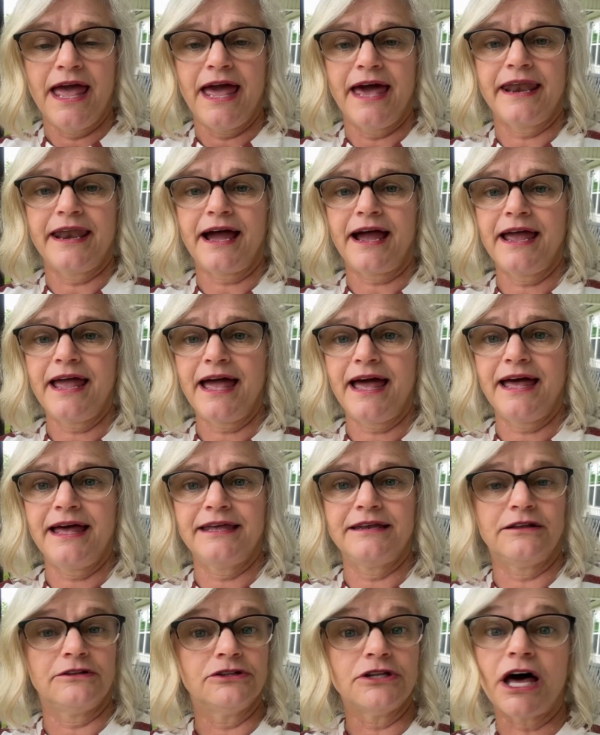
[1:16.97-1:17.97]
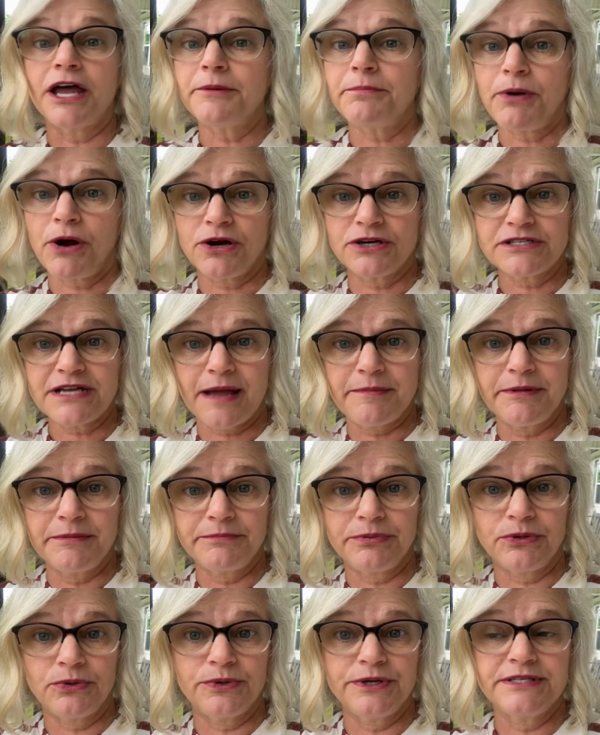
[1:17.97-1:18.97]
And I had a lot of part-time
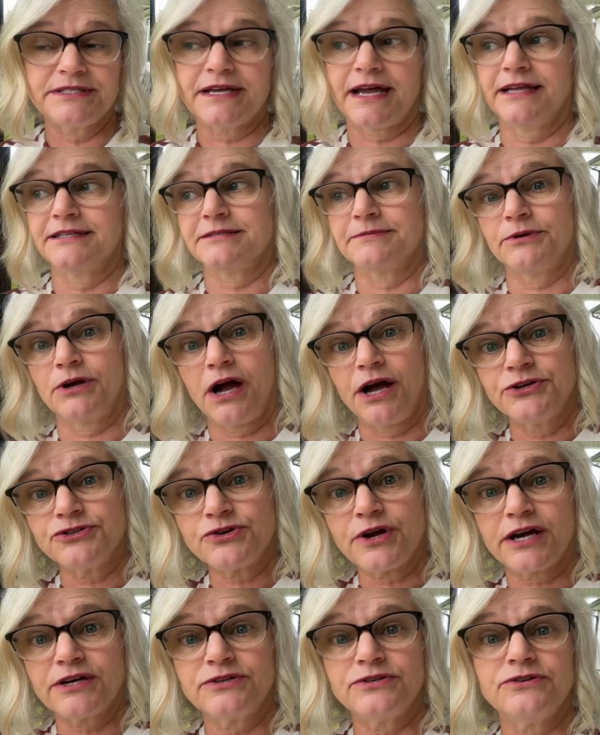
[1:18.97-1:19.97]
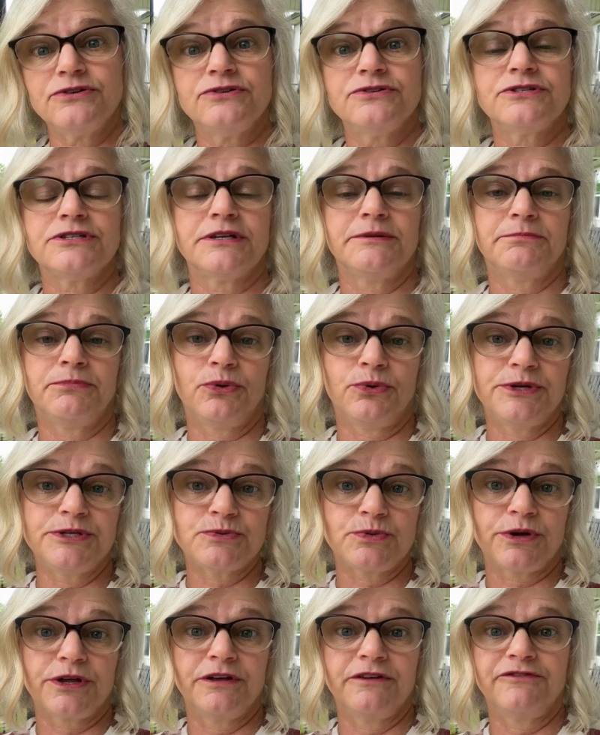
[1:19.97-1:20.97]
employees. I had some contractors, employees
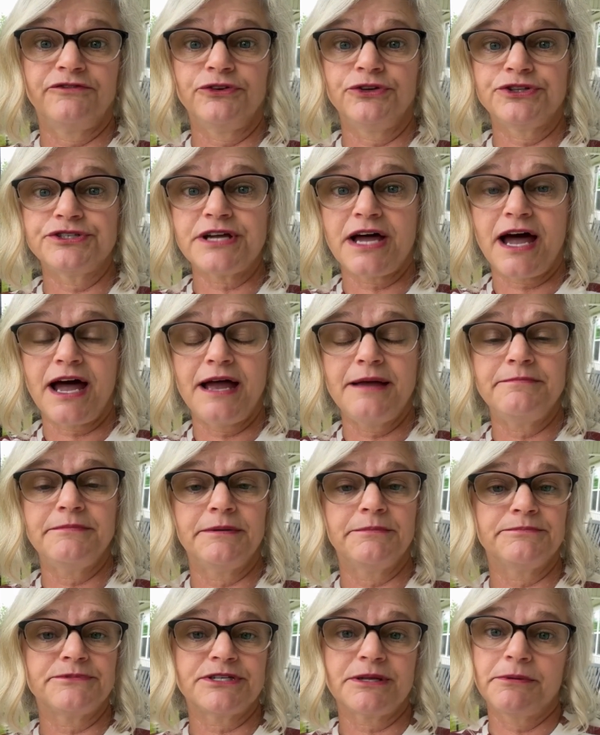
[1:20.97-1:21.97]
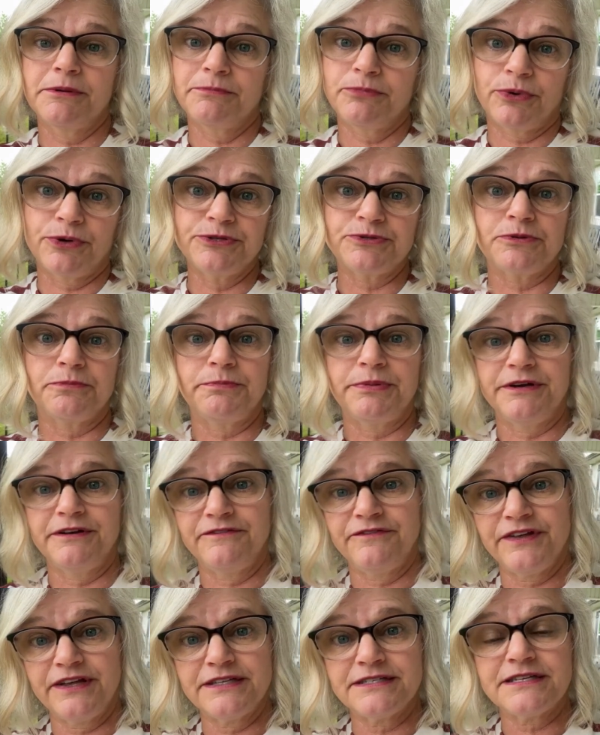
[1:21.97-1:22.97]
working full-time, and some employees with
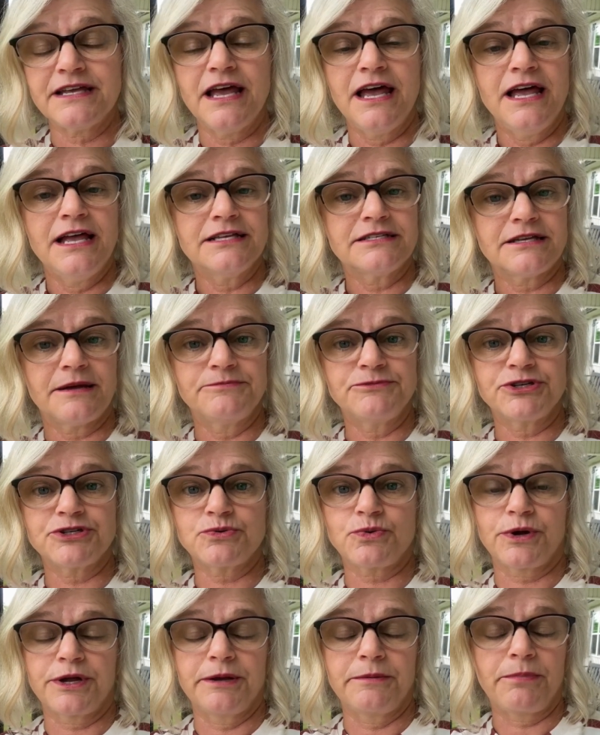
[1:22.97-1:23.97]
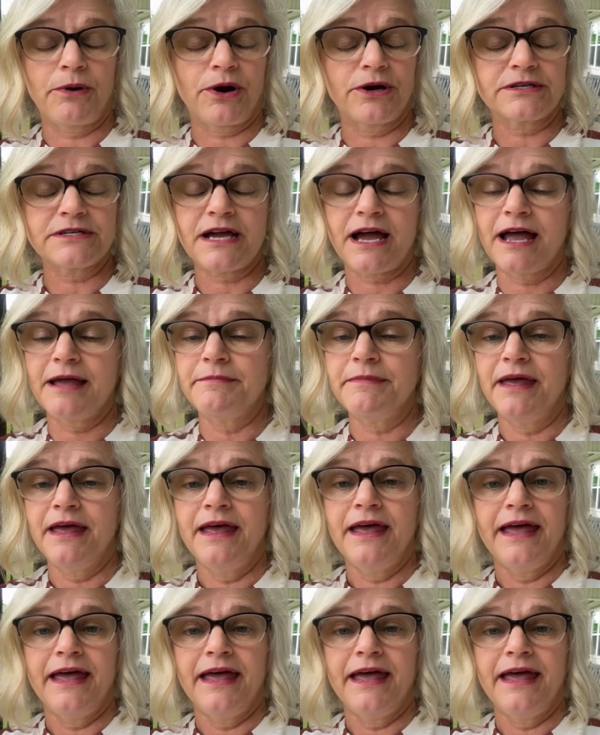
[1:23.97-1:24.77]
benefits, some just working part-time.